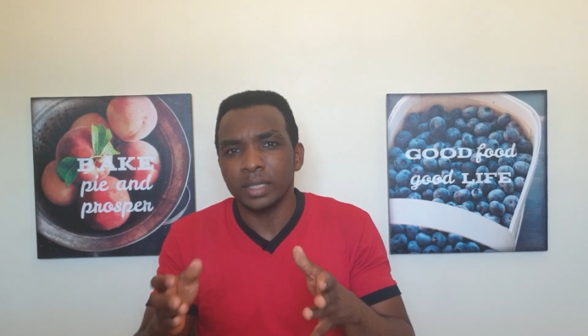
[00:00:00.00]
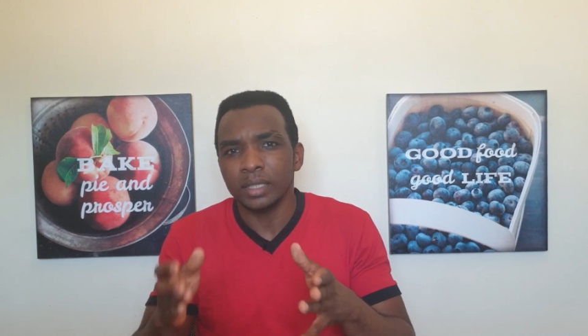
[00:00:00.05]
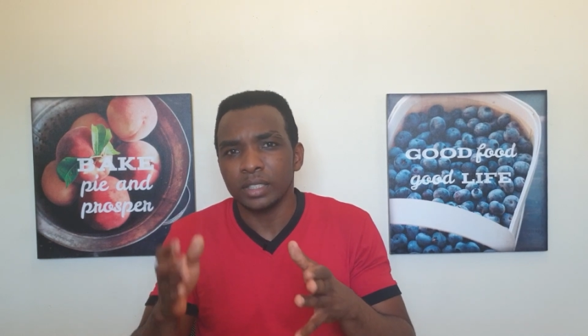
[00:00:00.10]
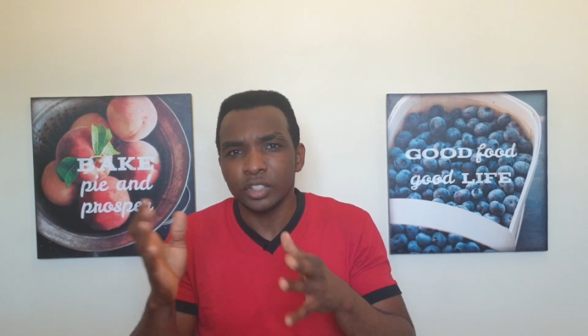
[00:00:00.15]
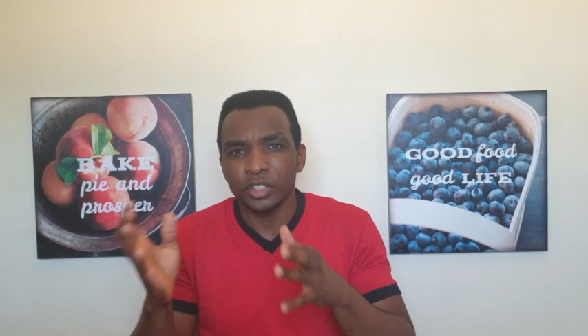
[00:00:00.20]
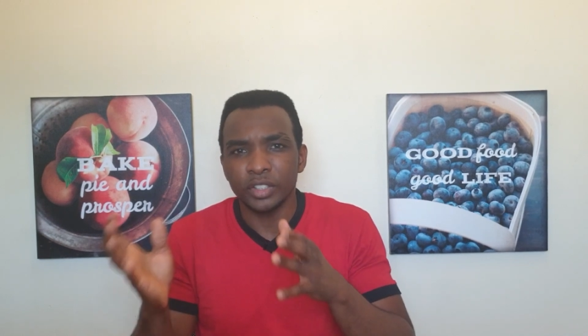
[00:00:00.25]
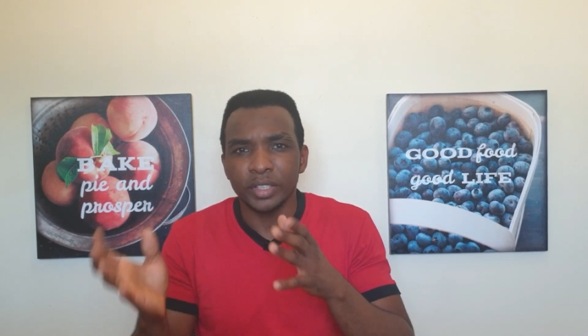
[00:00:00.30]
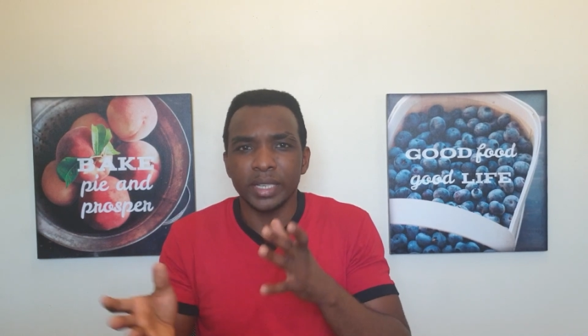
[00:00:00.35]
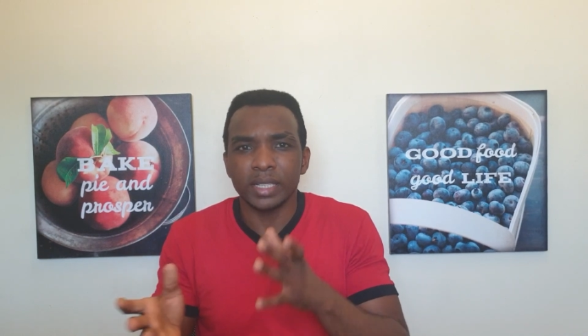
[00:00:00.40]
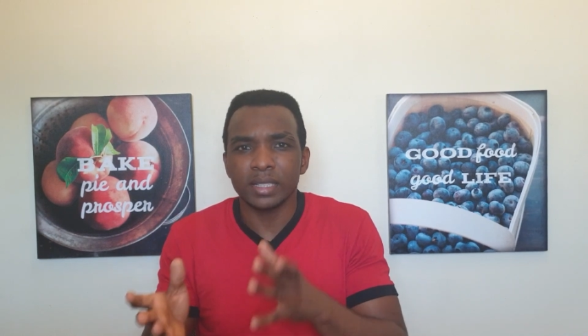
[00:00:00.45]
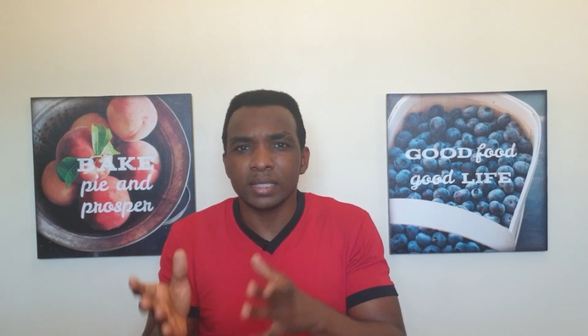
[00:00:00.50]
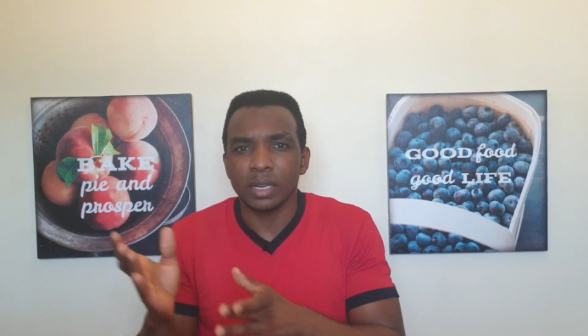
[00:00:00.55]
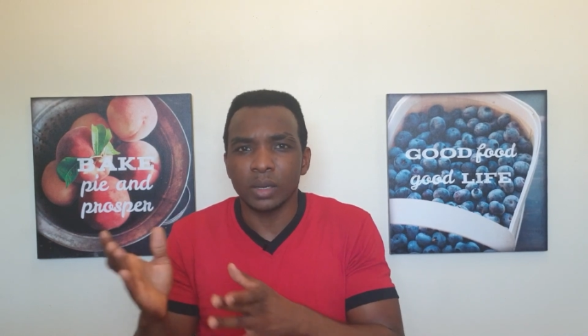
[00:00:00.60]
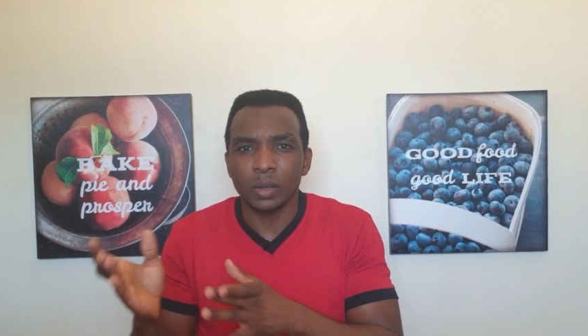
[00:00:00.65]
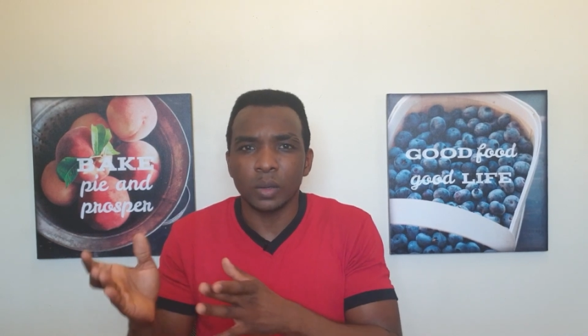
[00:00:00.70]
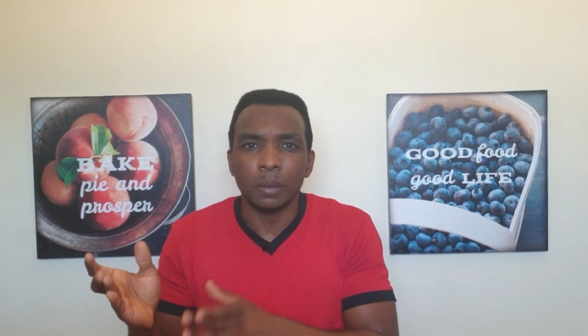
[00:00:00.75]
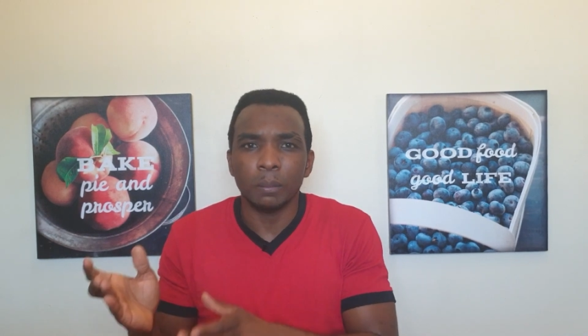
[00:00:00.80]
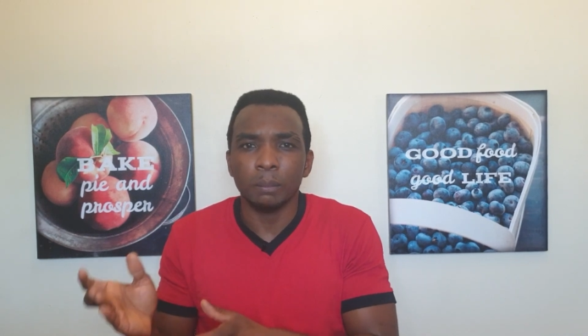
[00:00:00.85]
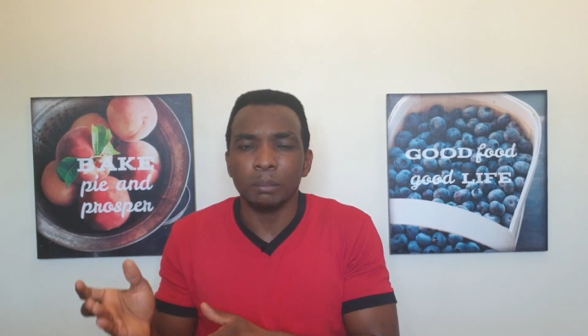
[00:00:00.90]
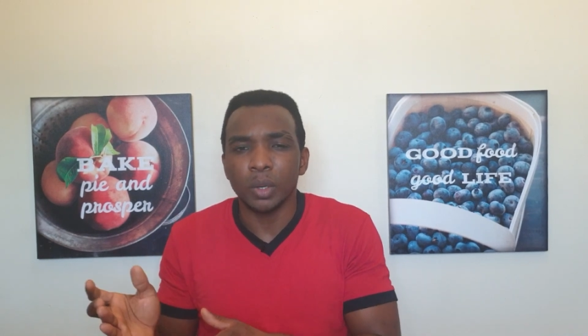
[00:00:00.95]
it creates a
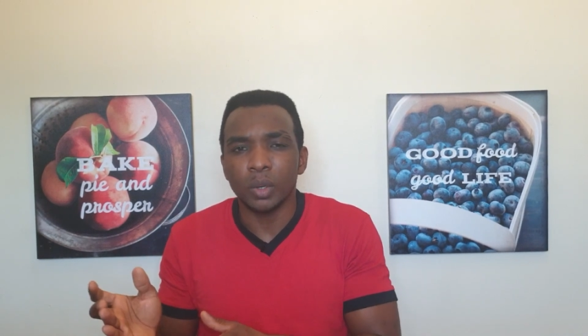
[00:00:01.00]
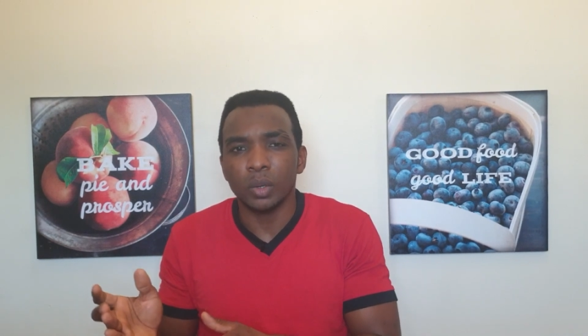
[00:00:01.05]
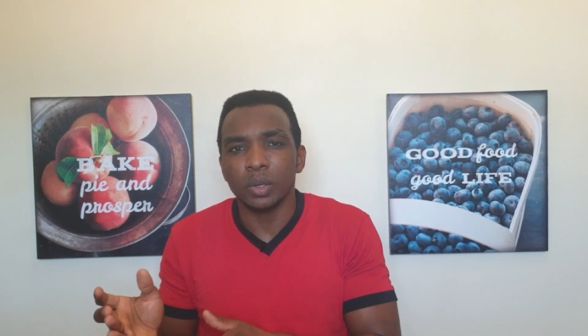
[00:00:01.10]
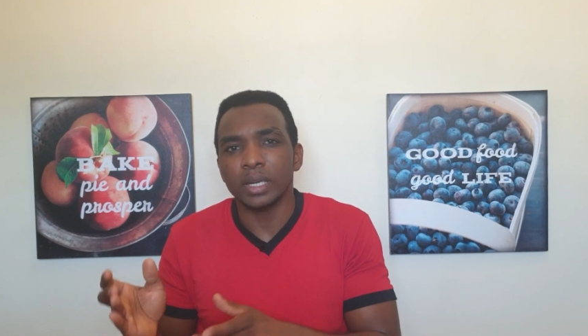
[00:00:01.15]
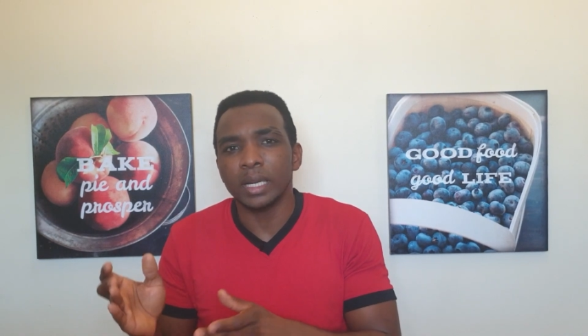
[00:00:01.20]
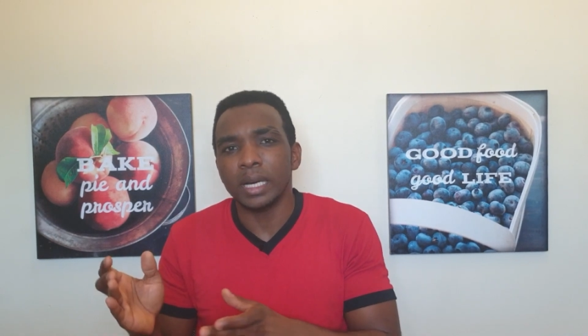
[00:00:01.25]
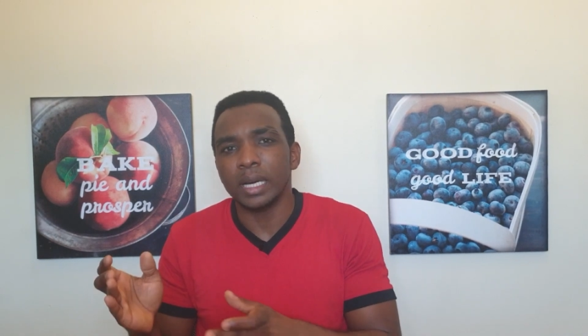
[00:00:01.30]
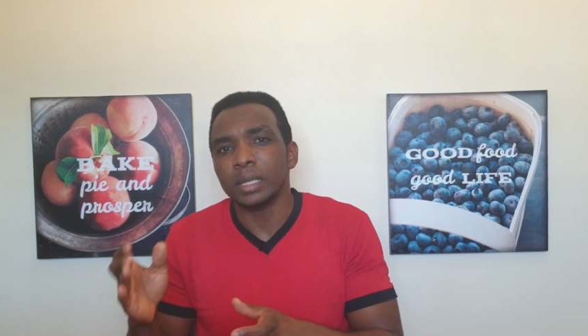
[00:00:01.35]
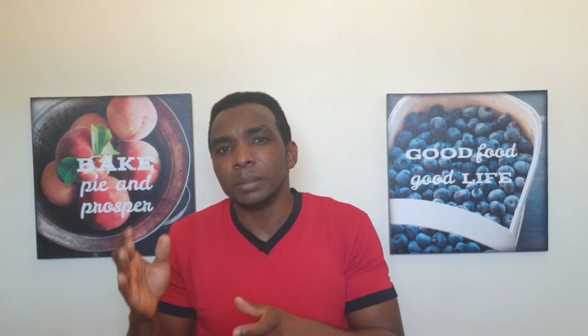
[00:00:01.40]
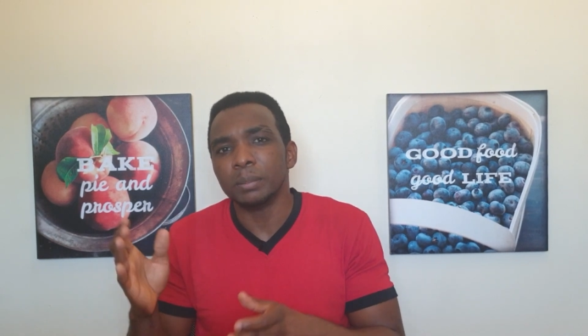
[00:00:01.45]
compound that